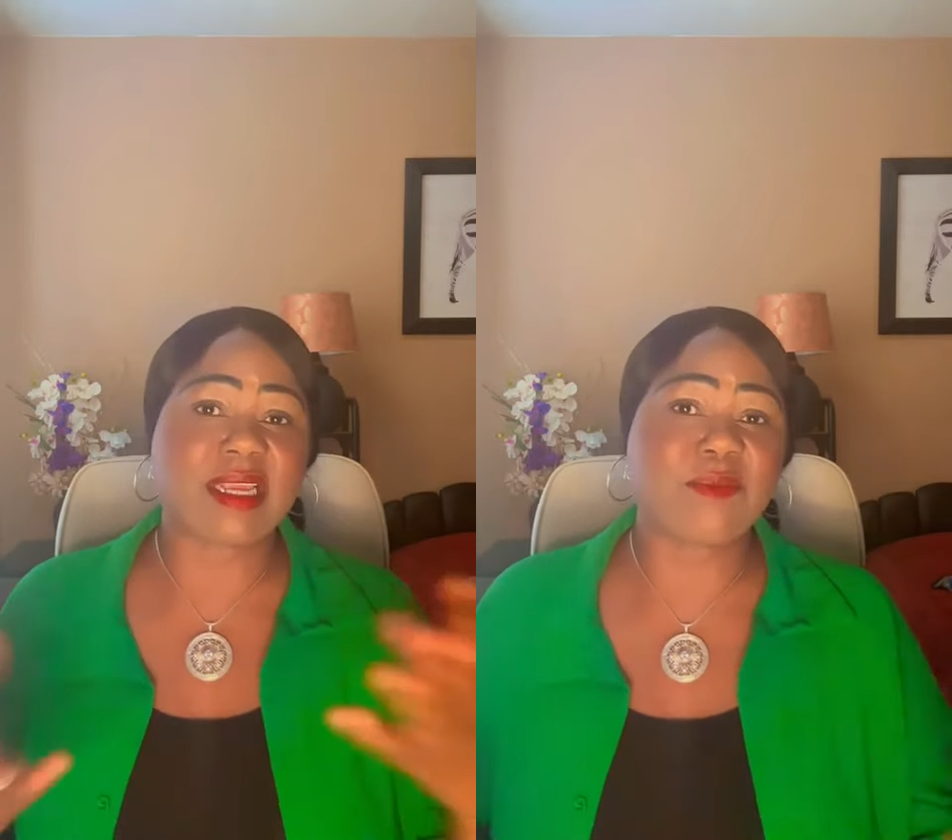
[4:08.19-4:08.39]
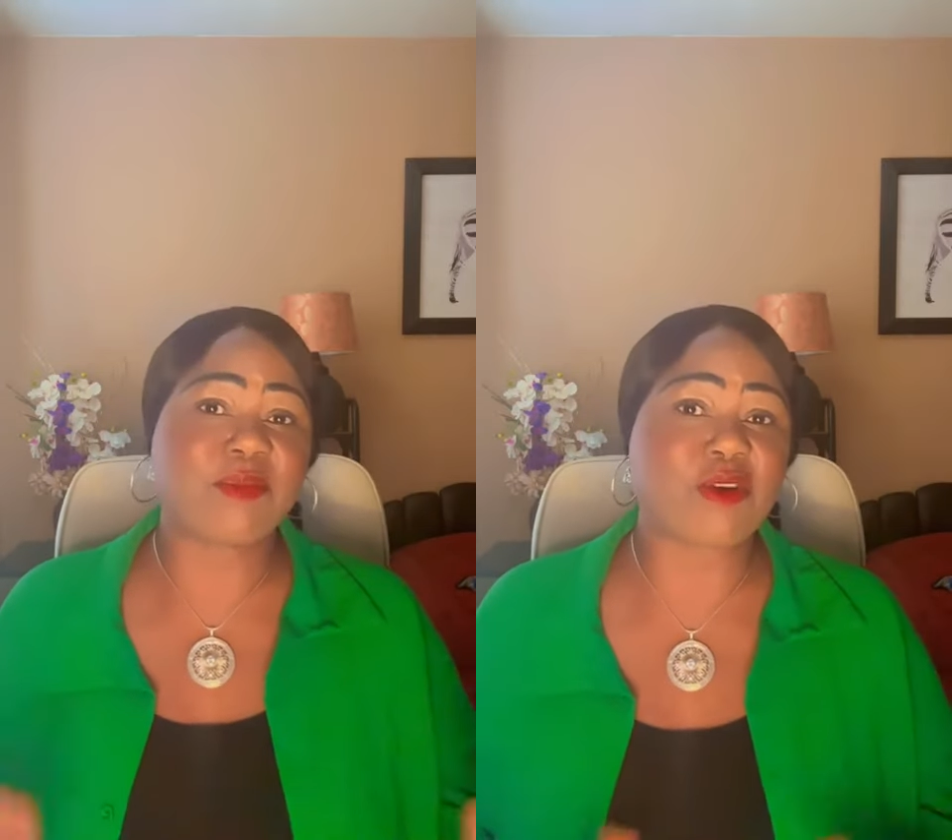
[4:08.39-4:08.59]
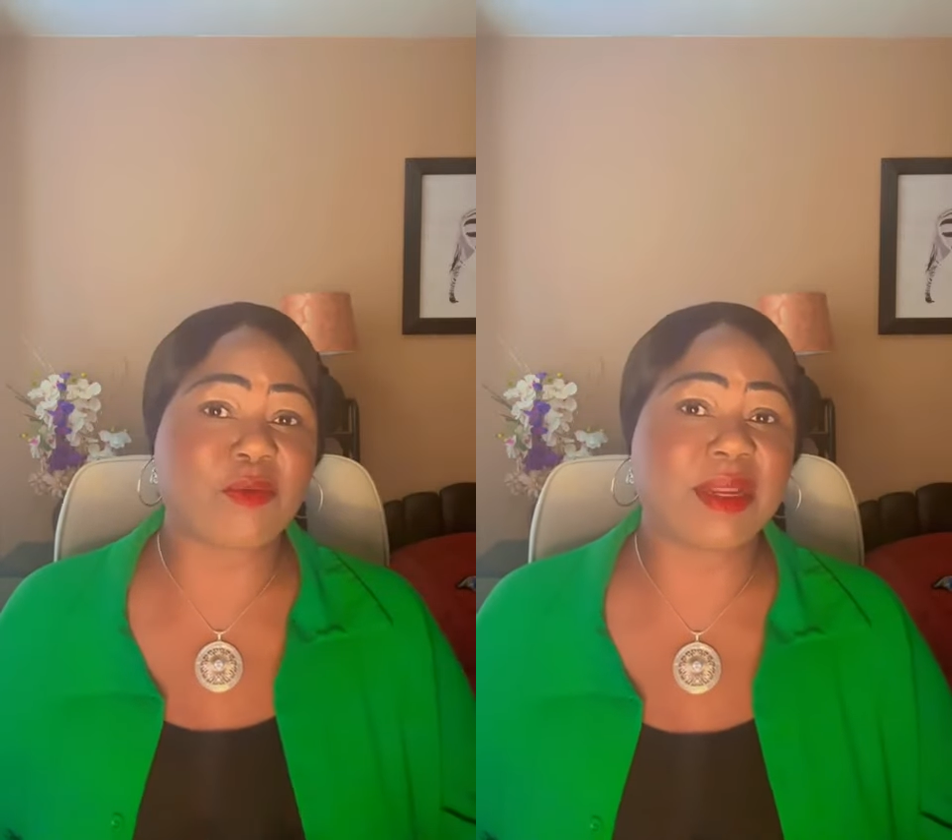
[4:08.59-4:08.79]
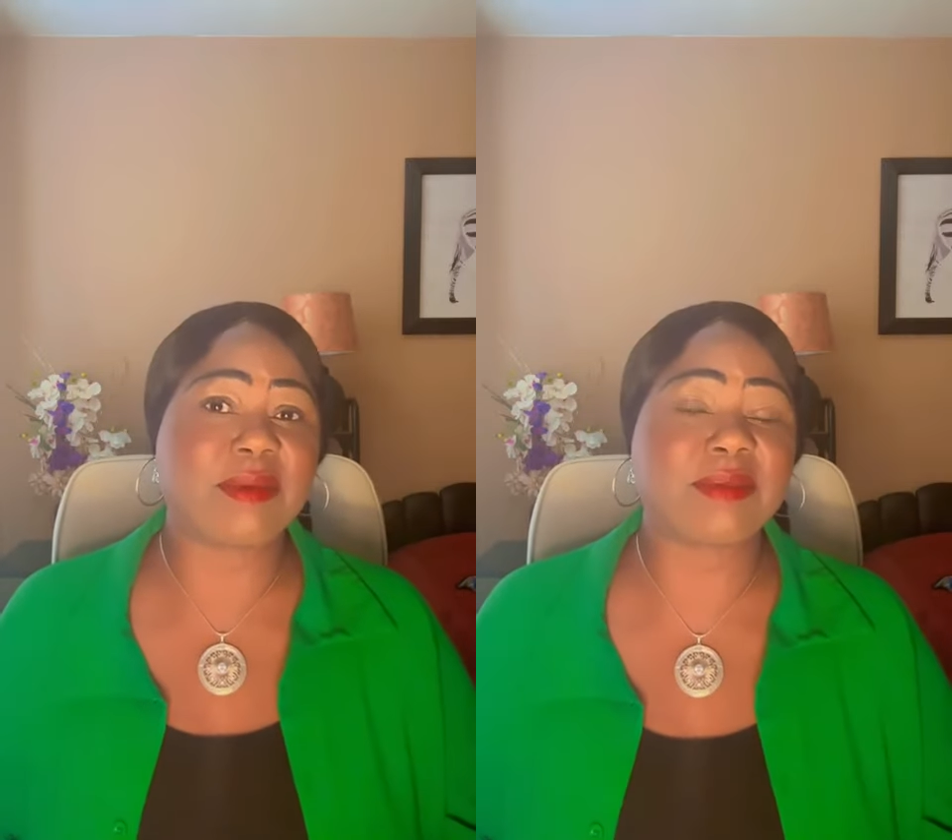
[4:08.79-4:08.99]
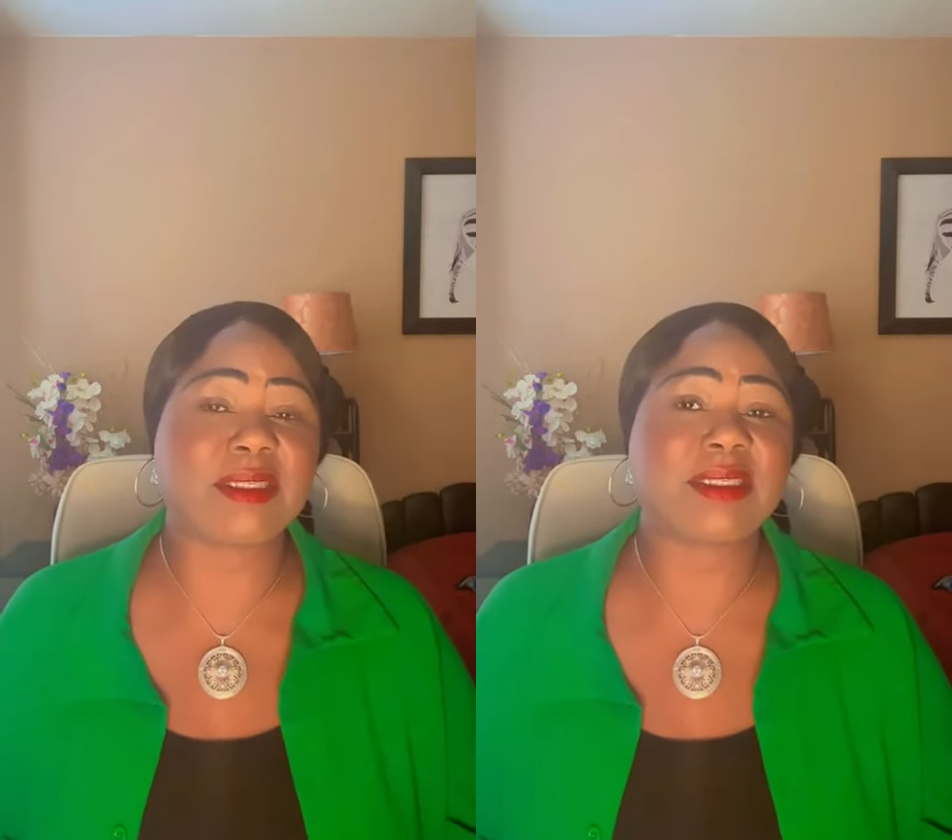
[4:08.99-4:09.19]
the same
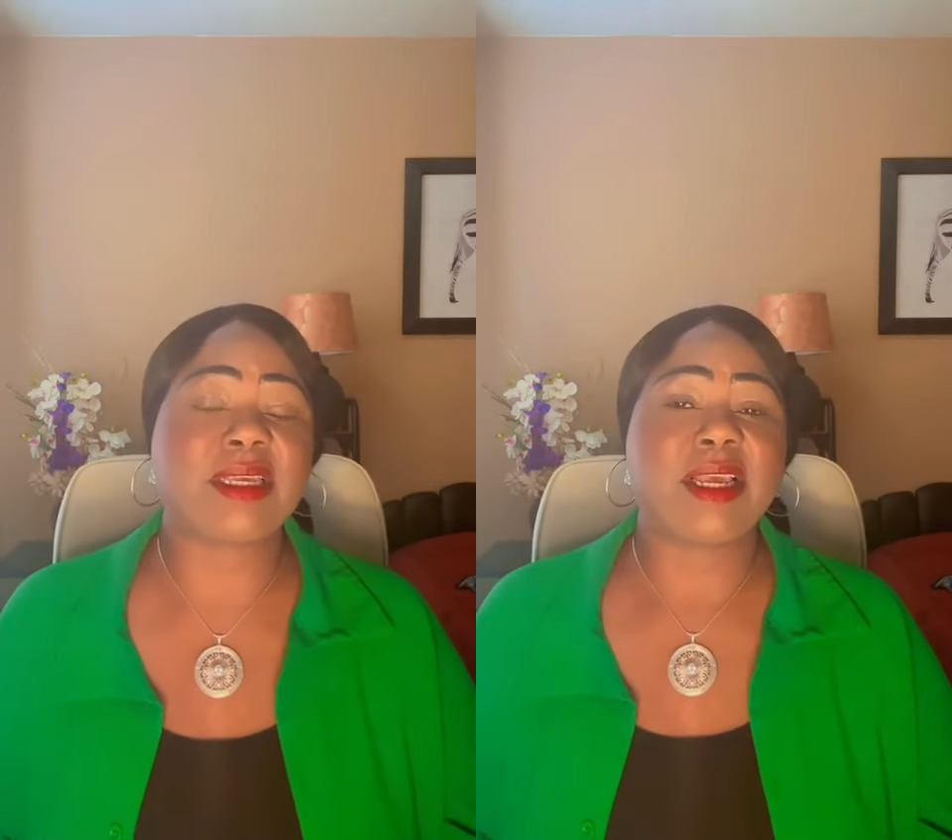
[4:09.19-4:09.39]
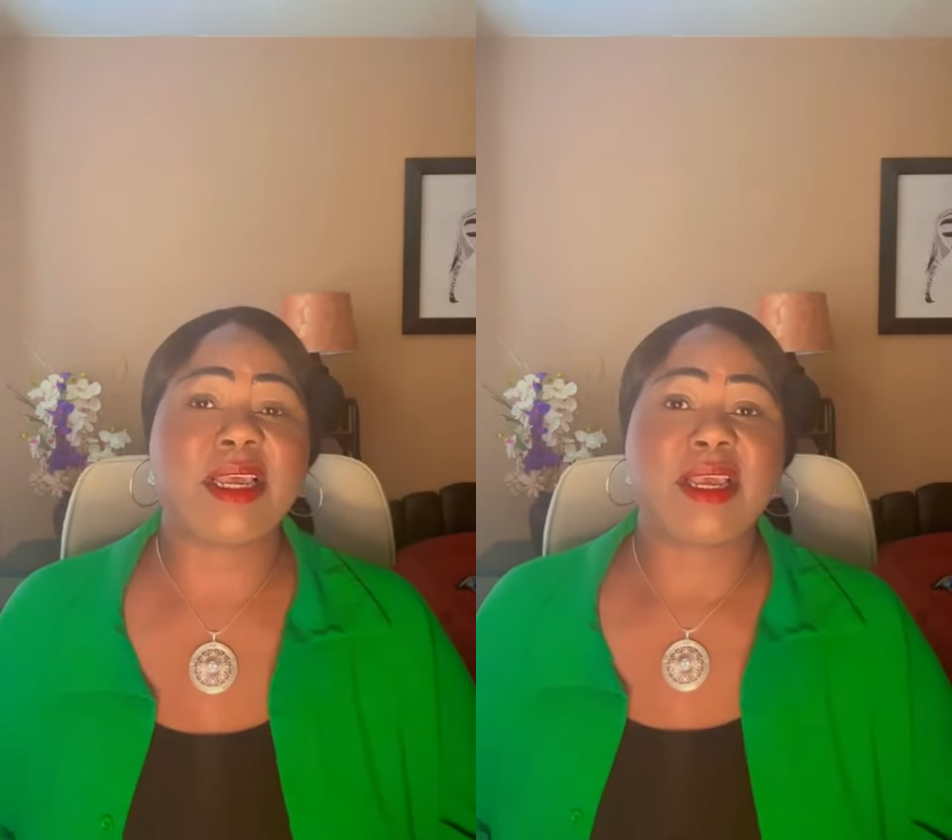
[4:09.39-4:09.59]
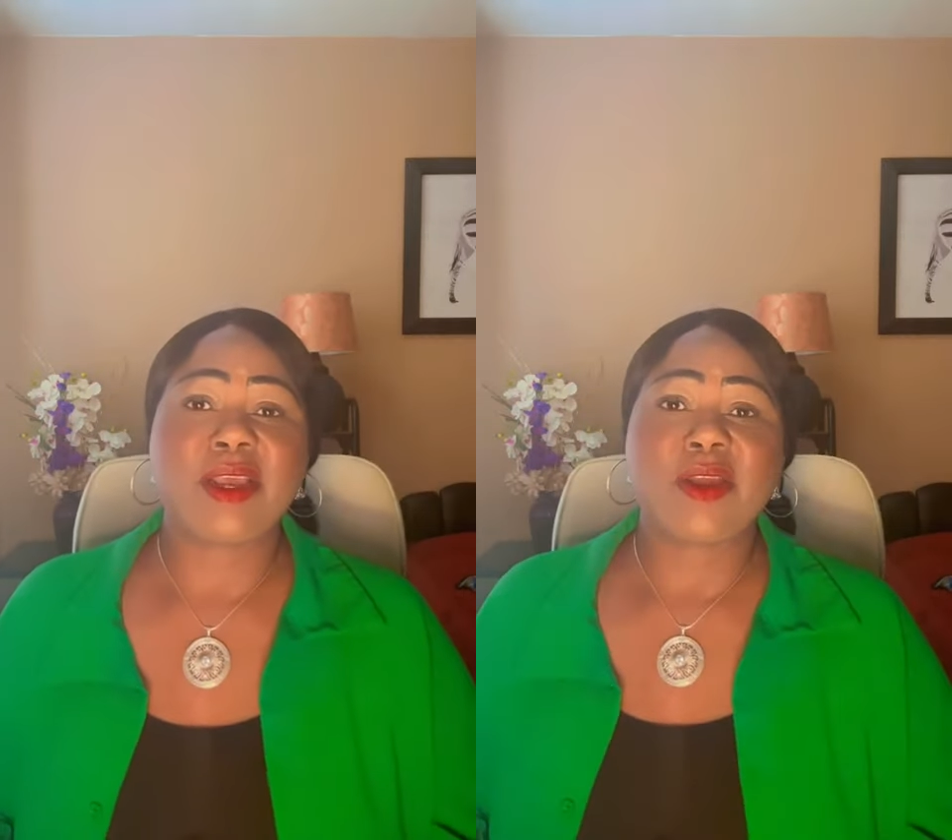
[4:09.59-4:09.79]
problems.